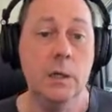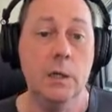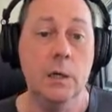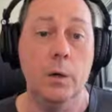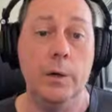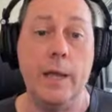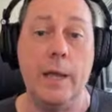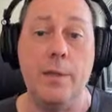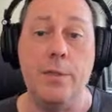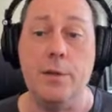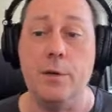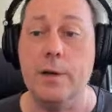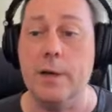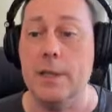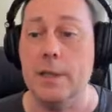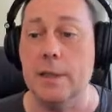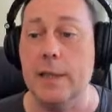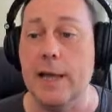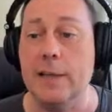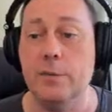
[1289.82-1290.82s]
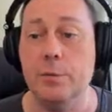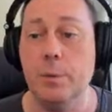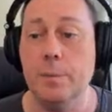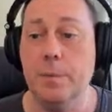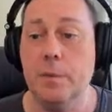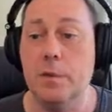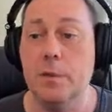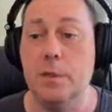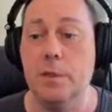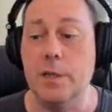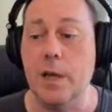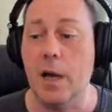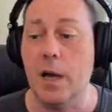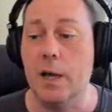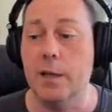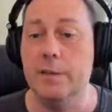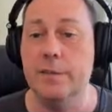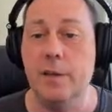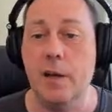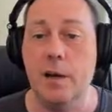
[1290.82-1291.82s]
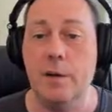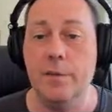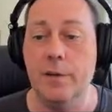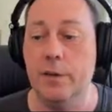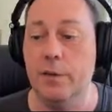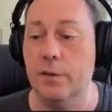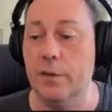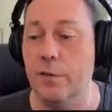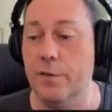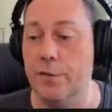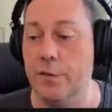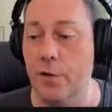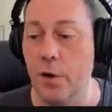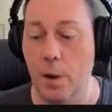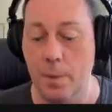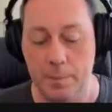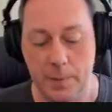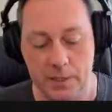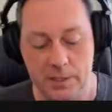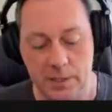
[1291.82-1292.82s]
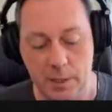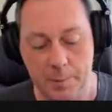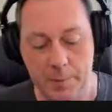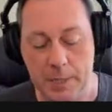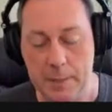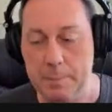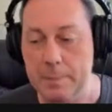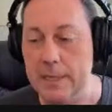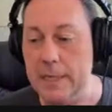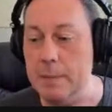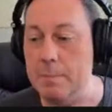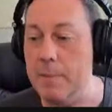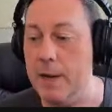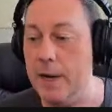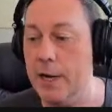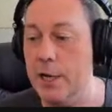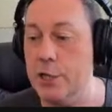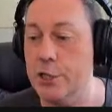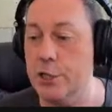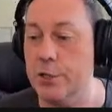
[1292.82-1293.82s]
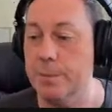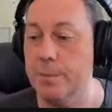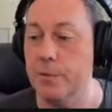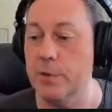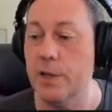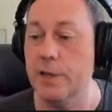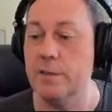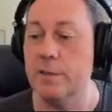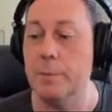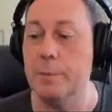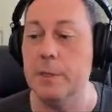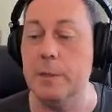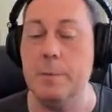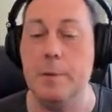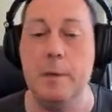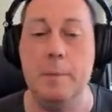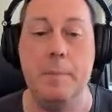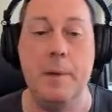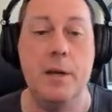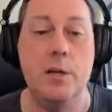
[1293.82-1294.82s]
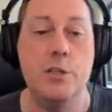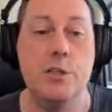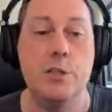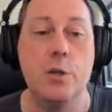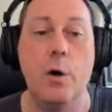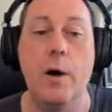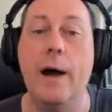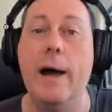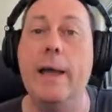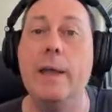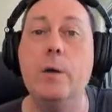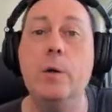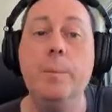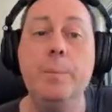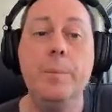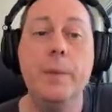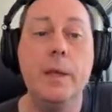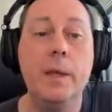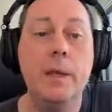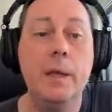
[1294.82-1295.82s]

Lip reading: Okay, the last one, there's a service from WP Merge, so that's wpmerge.io.